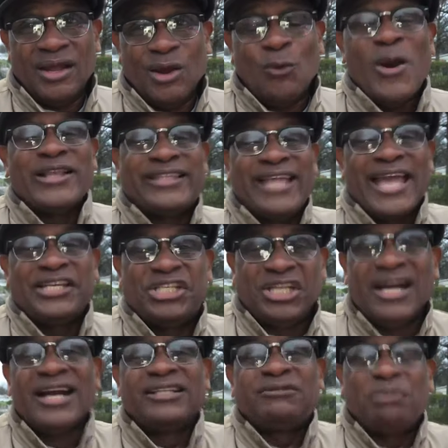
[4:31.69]
What they
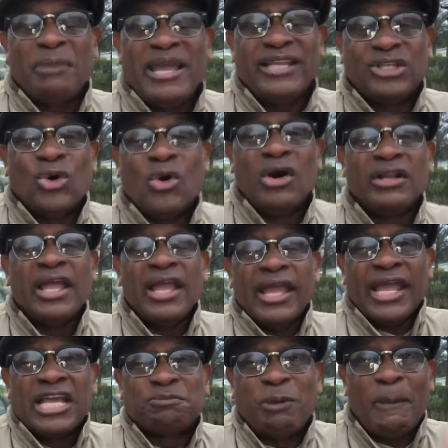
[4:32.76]
should be doing
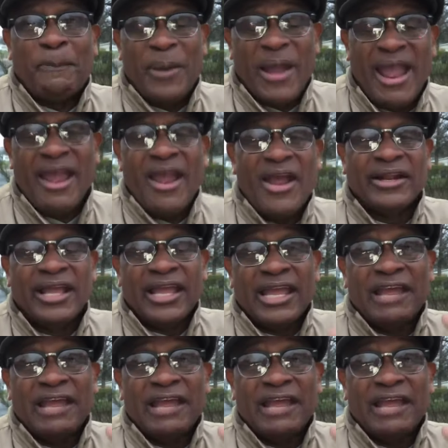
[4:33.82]
is preparing,